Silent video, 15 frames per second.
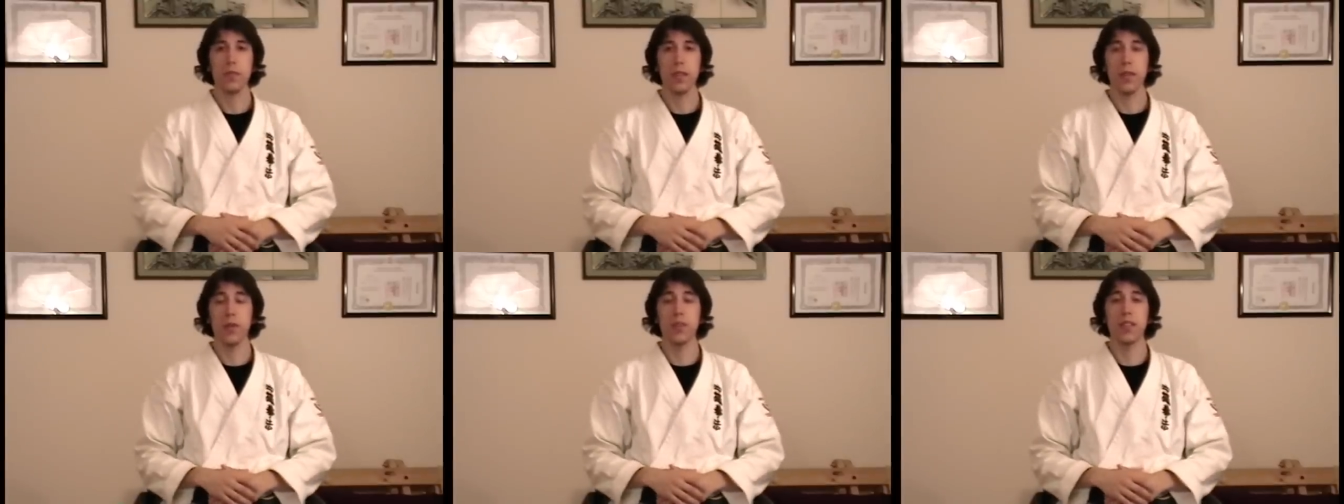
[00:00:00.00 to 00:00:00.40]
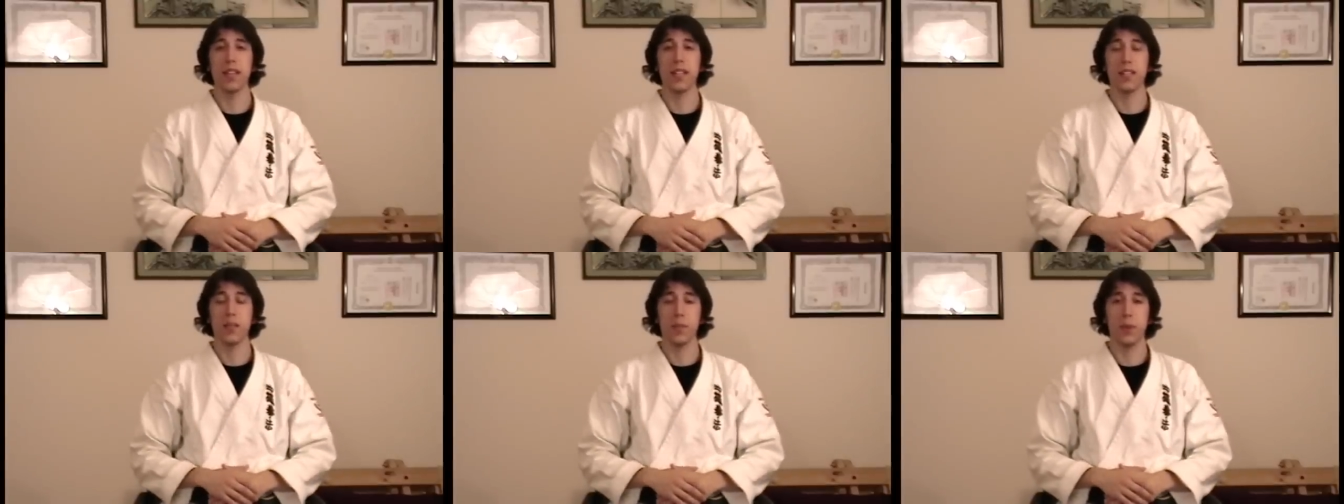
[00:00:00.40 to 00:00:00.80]
It was
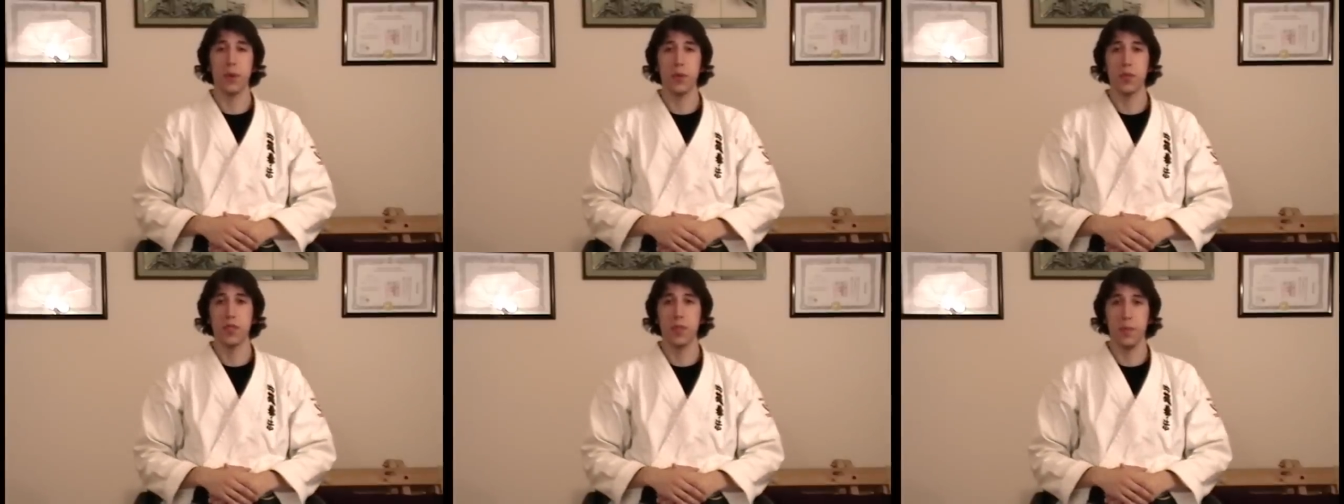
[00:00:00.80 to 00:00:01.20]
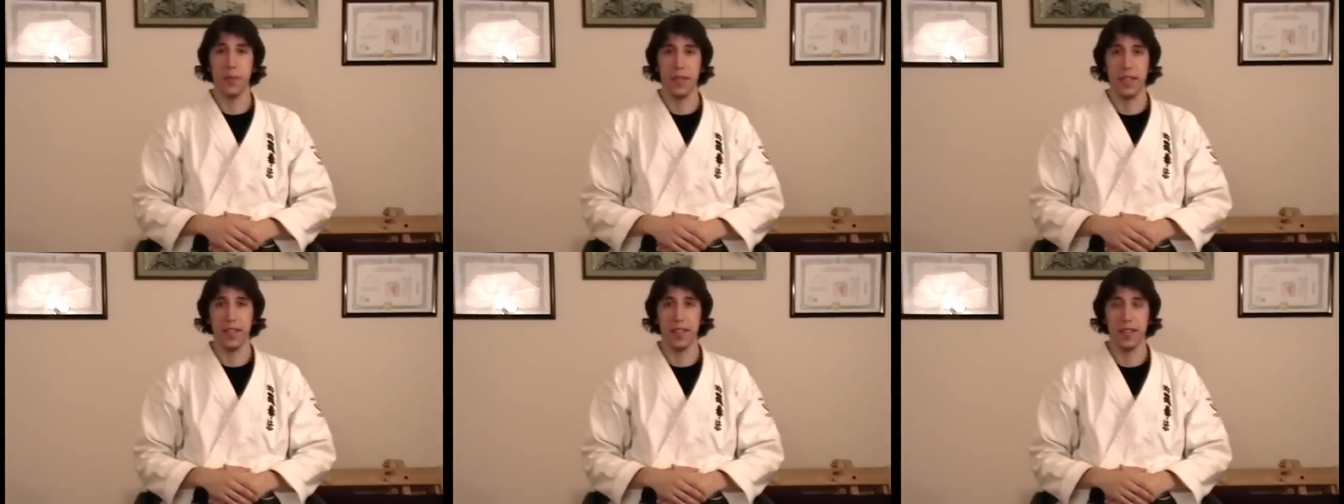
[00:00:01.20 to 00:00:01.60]
not supposed to
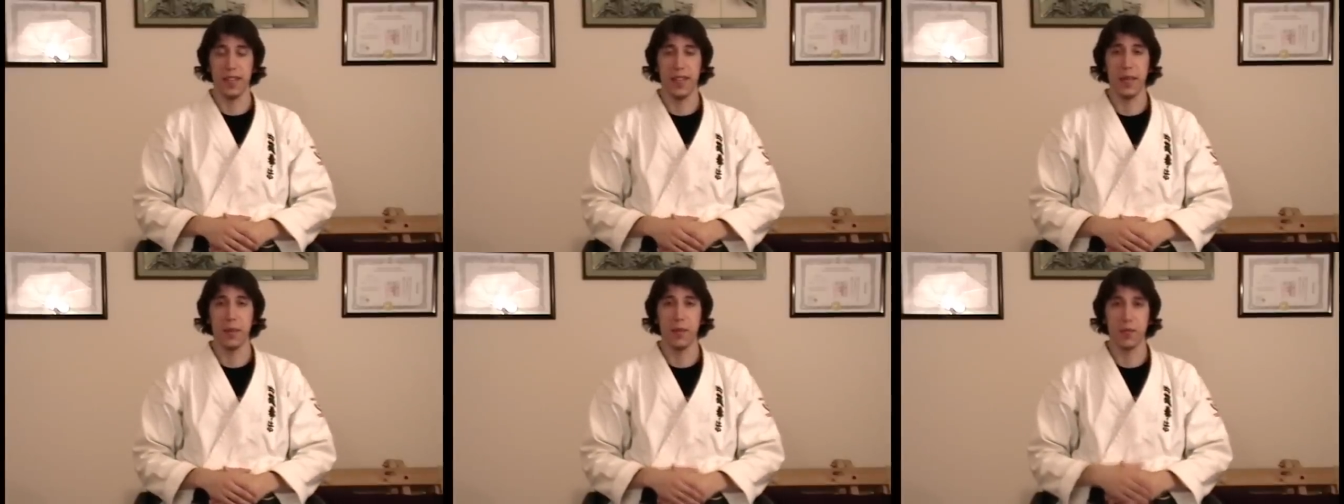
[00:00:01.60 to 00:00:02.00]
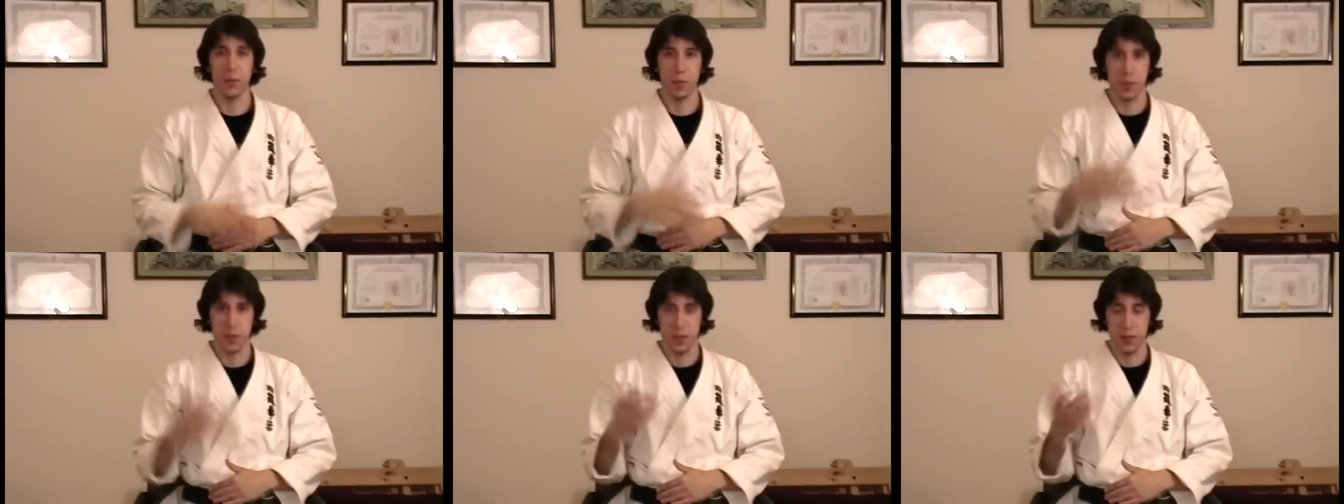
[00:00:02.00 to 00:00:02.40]
be the name of
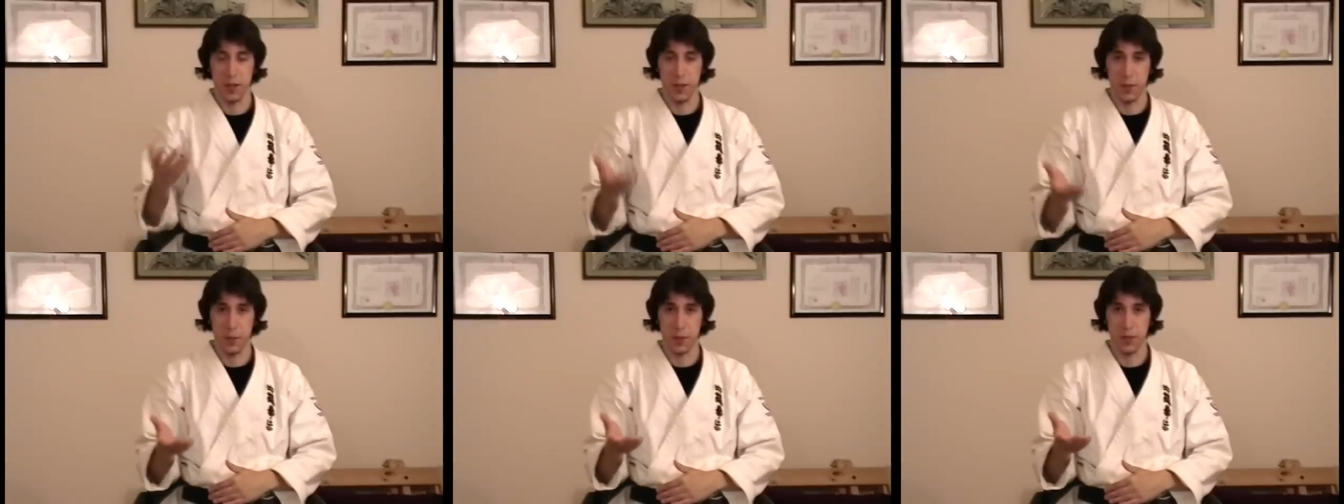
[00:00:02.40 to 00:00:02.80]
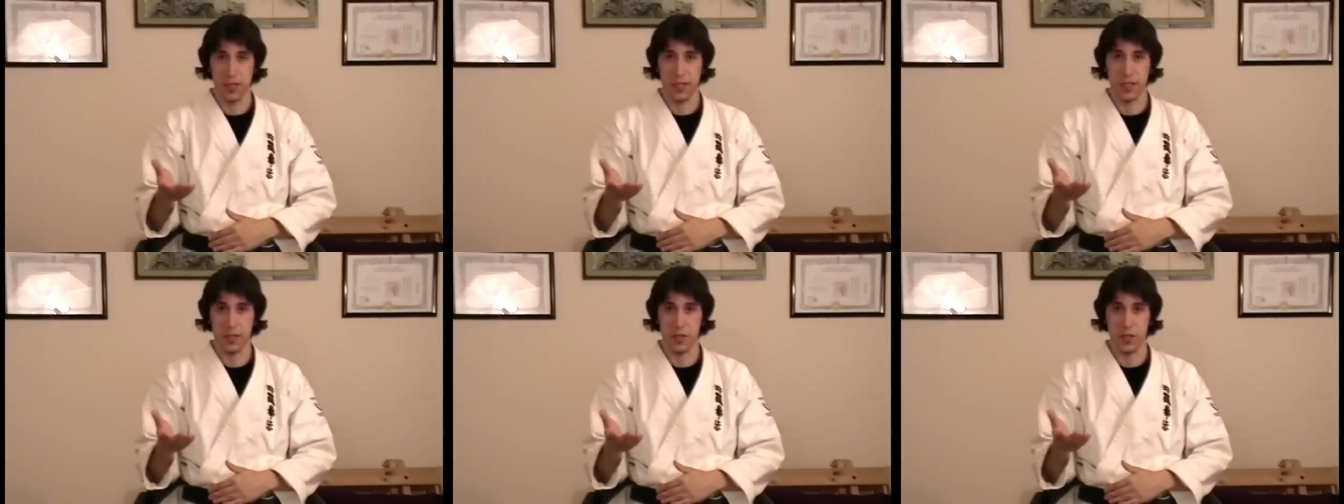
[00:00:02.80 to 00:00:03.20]
a, of a
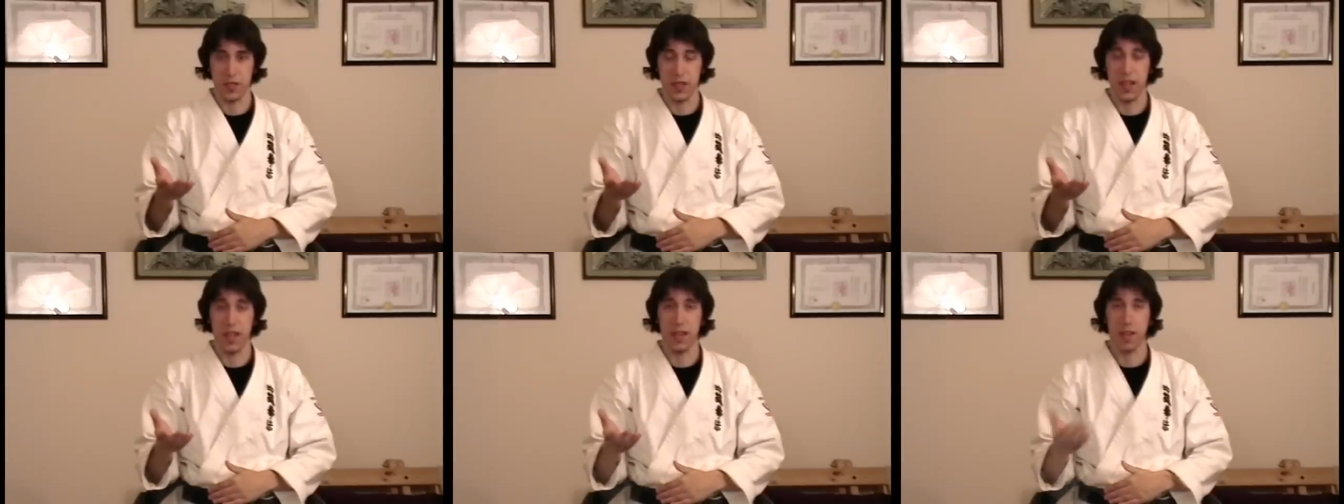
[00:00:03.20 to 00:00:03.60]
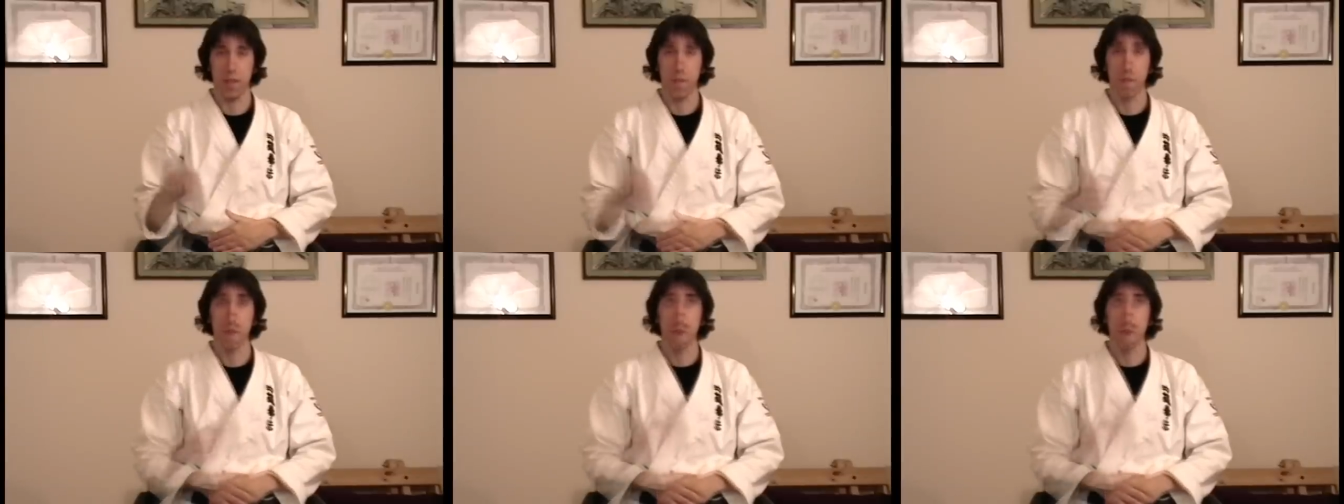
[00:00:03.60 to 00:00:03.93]
particular style.